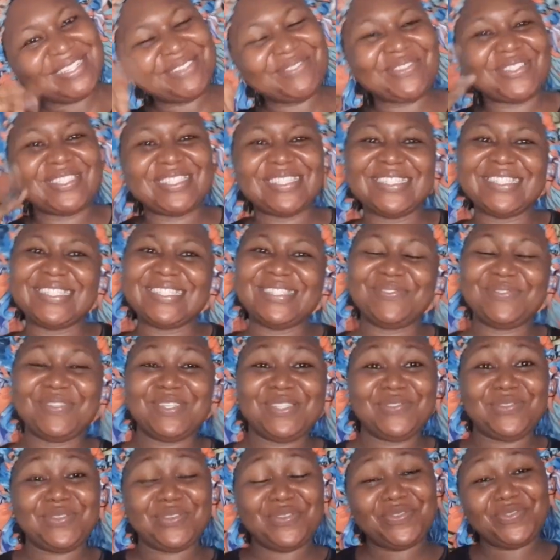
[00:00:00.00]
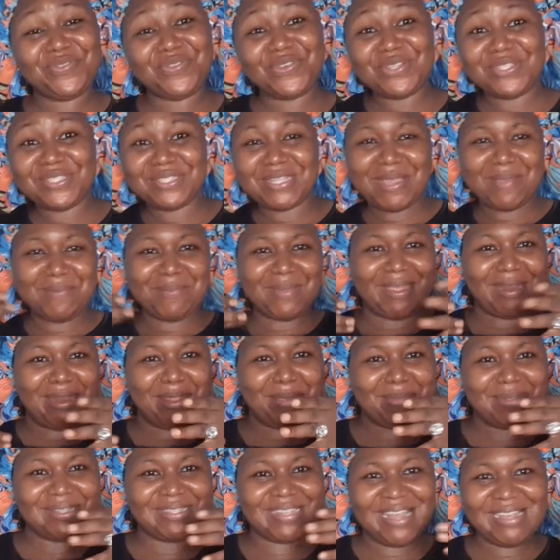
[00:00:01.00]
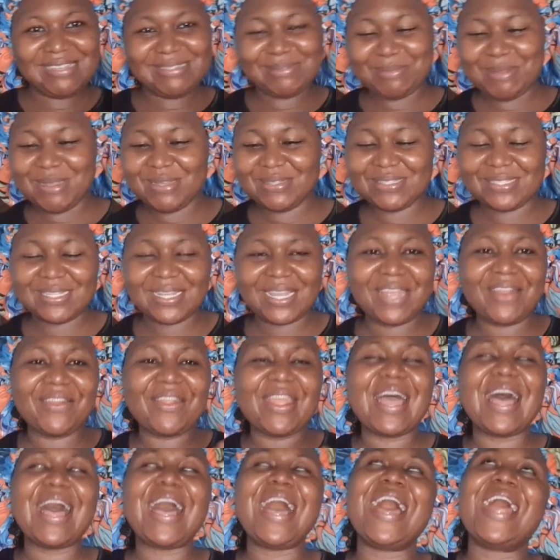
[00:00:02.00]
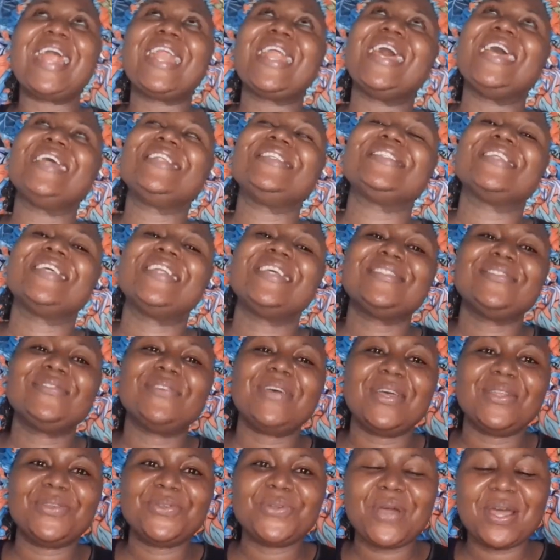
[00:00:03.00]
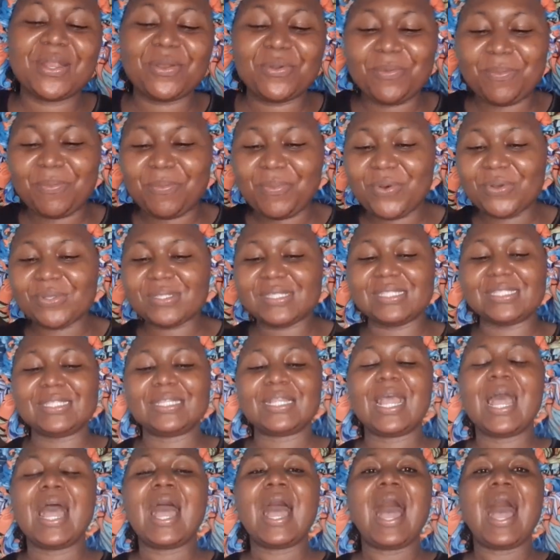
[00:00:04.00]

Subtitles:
If you're seeing this piece for the first time, my name is Asma Zakari and I decided to do an unboxing.